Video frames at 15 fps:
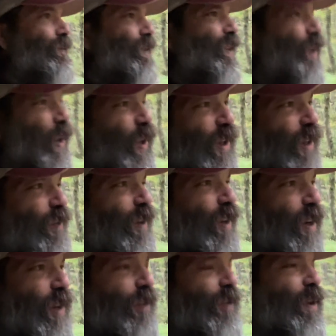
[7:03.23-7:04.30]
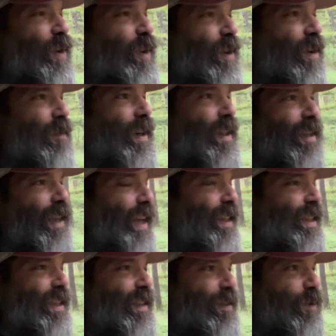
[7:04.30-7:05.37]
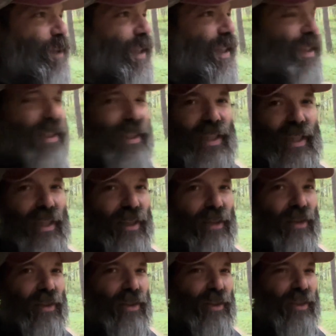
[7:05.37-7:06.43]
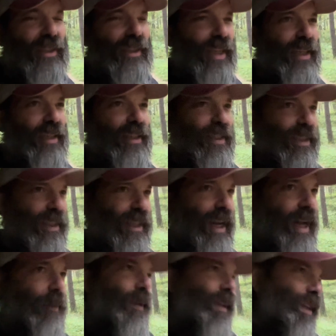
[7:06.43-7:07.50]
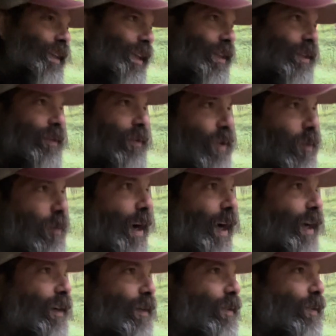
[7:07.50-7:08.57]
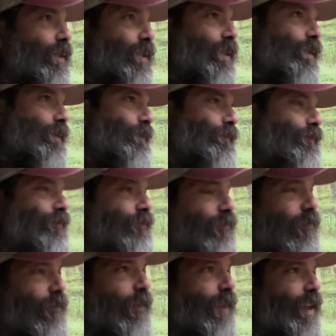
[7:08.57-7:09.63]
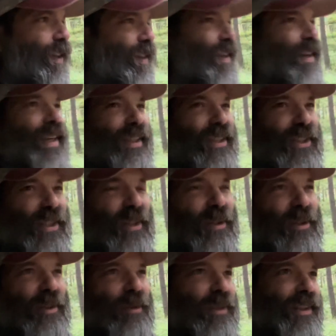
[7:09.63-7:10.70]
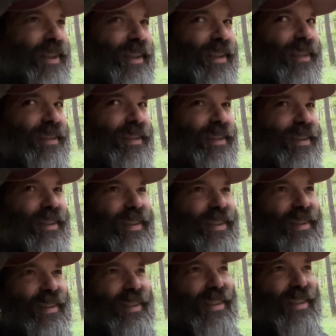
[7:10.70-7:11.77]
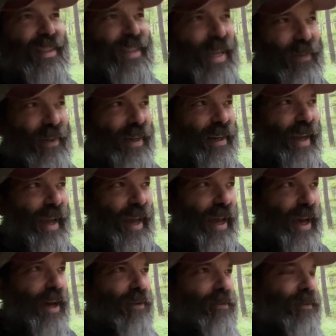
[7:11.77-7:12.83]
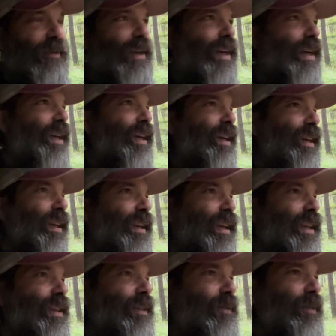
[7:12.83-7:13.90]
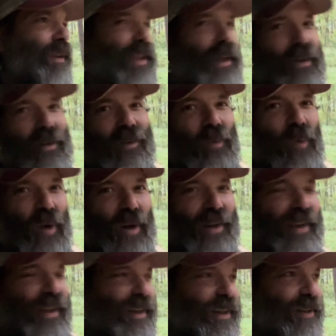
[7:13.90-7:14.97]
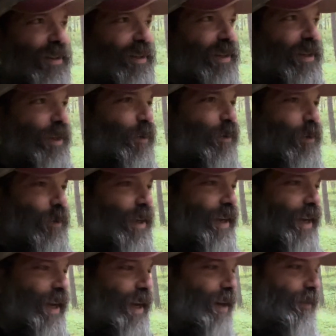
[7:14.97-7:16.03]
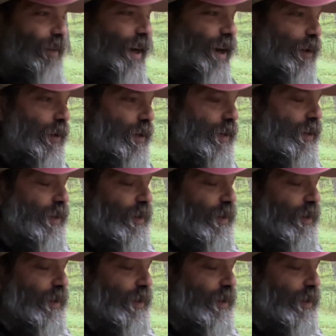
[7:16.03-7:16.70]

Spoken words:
Could have gone further, but I didn't really see another good site to stop in the next few miles. And the next shelter was like 7.5. And I didn't feel like walking another, 3.5 hours.